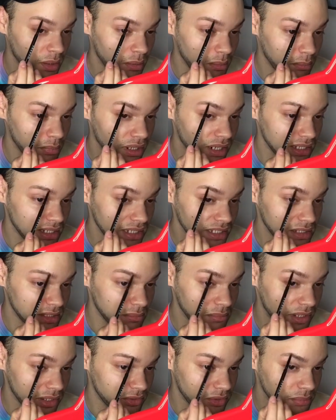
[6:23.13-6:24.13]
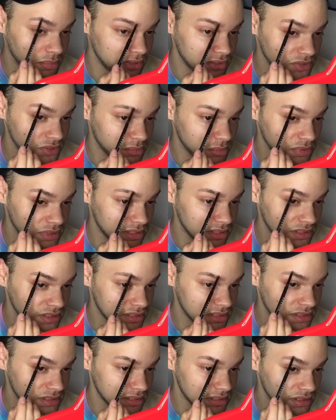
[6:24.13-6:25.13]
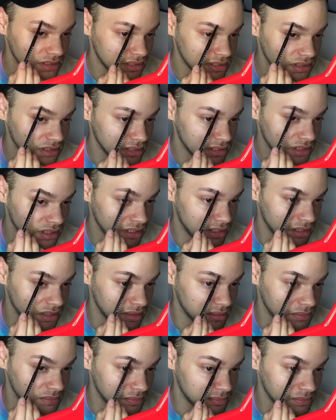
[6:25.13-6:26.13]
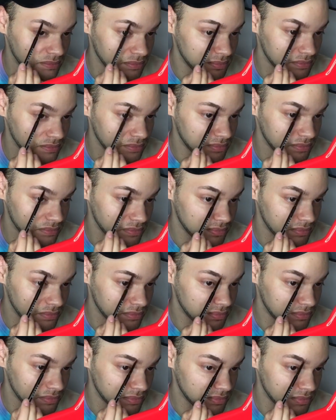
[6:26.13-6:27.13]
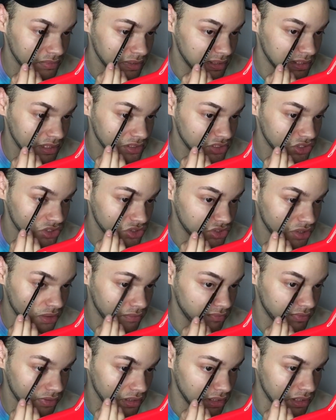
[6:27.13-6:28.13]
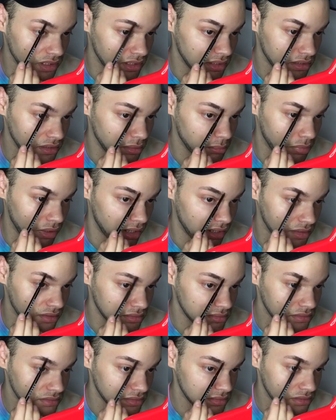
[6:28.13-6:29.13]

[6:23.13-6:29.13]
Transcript: But I like the micro pencil because it does a good job filling in the brow.